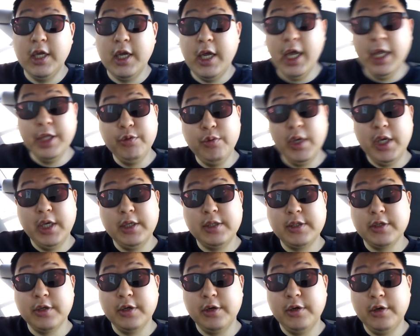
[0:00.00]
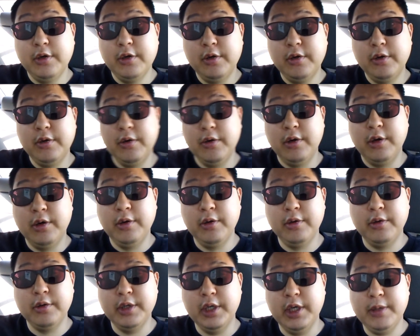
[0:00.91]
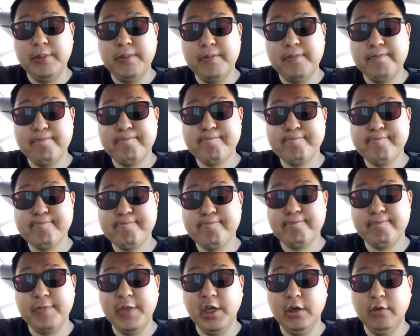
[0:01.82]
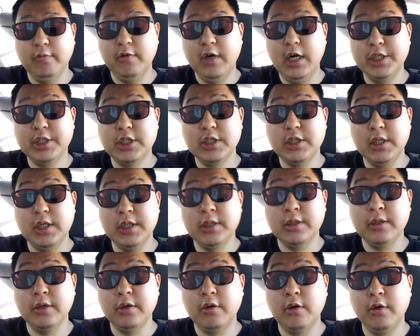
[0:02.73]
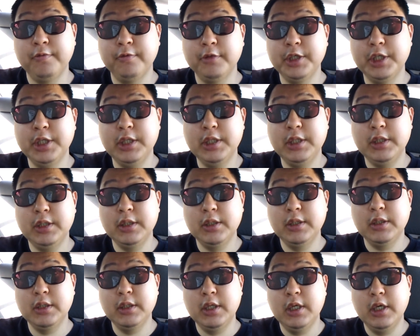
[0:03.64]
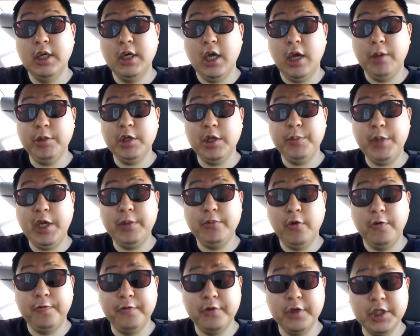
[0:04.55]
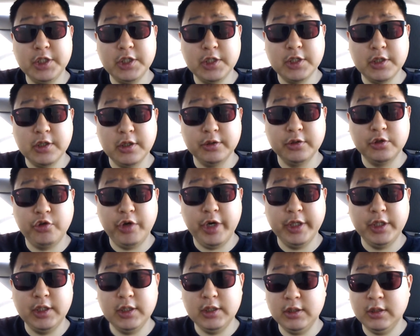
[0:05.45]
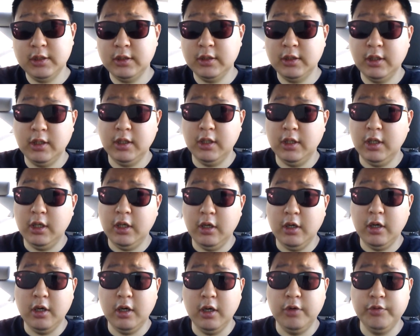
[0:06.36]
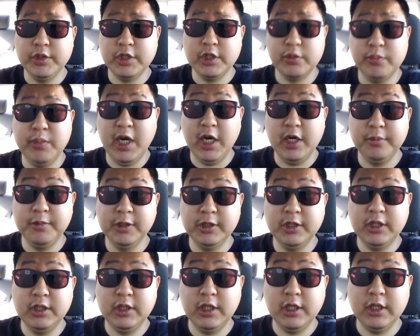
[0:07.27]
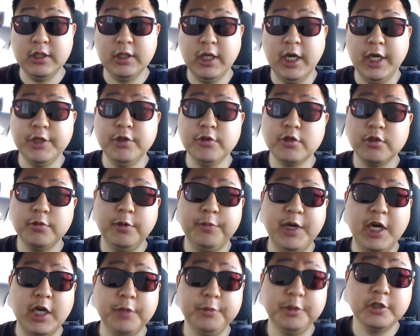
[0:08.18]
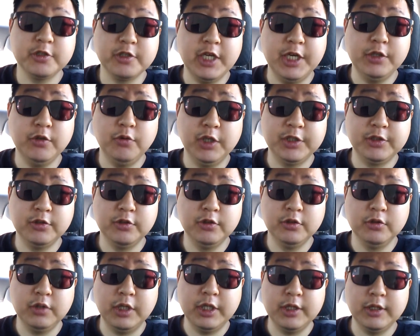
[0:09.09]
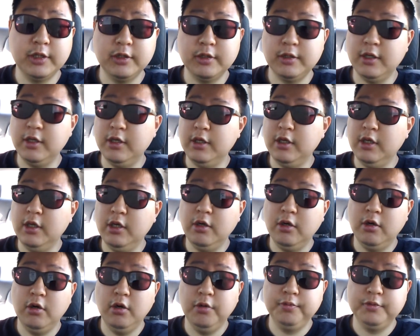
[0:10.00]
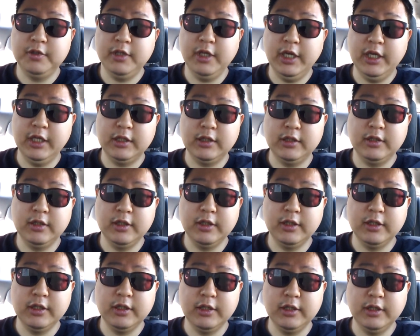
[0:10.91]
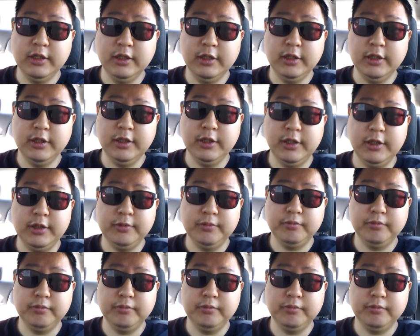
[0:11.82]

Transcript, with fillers: Anyway, so yeah, thank you for watching, and uh, hopefully I'm gonna make more footages on training uh, which is bodybuilding and I used to be bodybuilder so I know what to do and hope that uh,